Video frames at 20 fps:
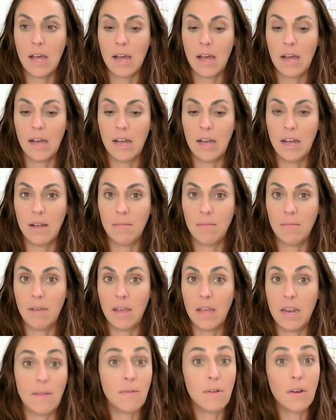Um,
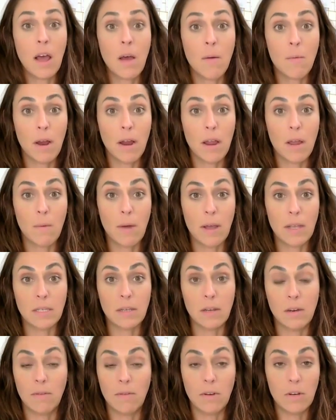and if you're not wearing a
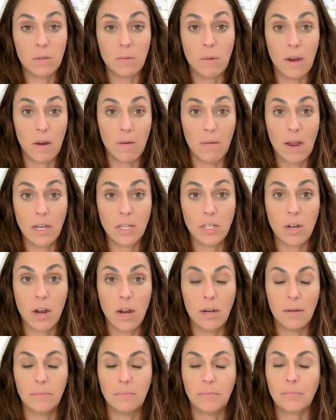wetsuit, if you're just wearing a rash
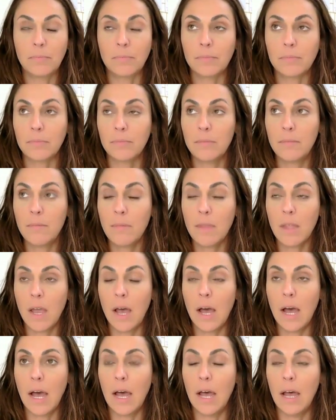guard,
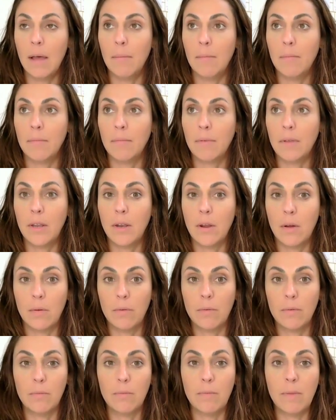um, you
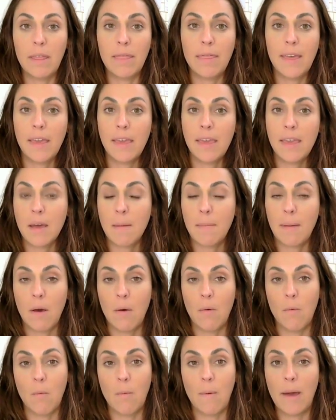know, be thinking
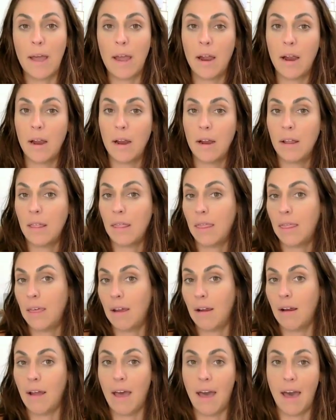about where
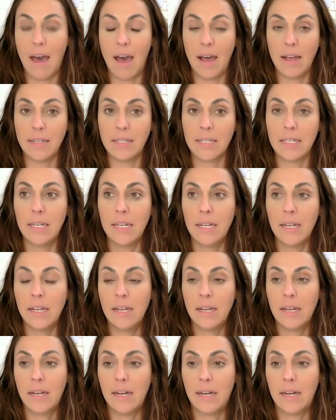they're at.
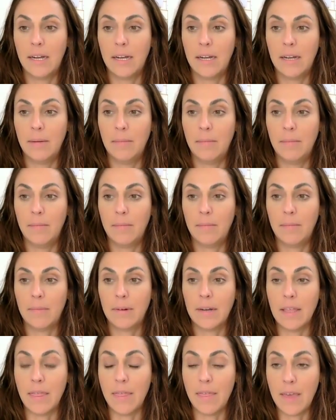Um,
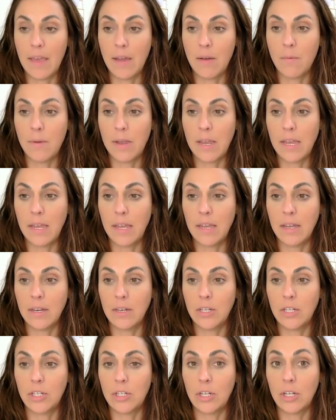I think we
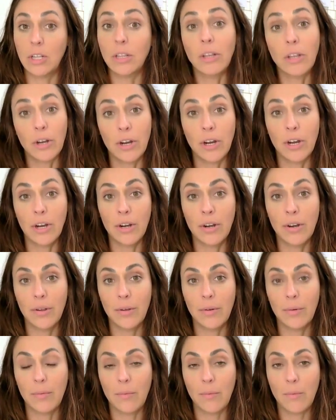should
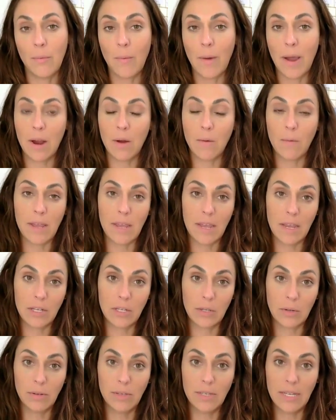learn where we
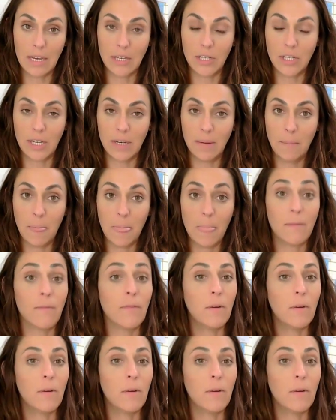each hold tension.